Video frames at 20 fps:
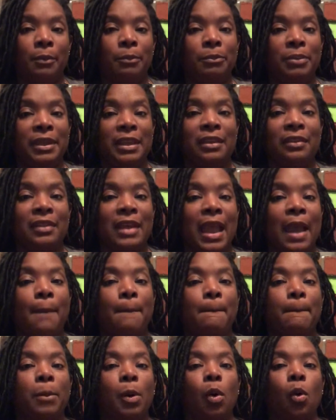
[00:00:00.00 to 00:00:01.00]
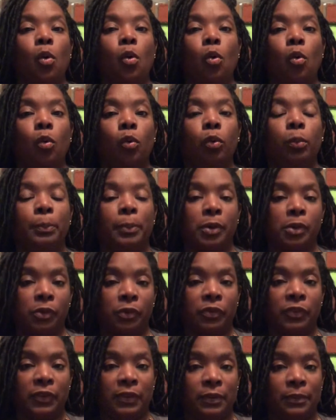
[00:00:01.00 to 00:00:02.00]
be that bold
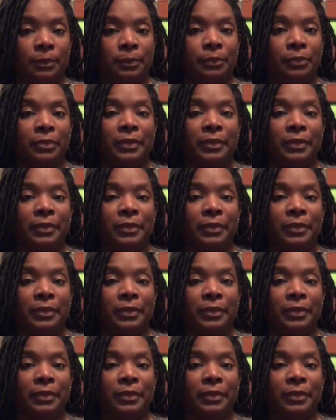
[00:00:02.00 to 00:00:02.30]
person,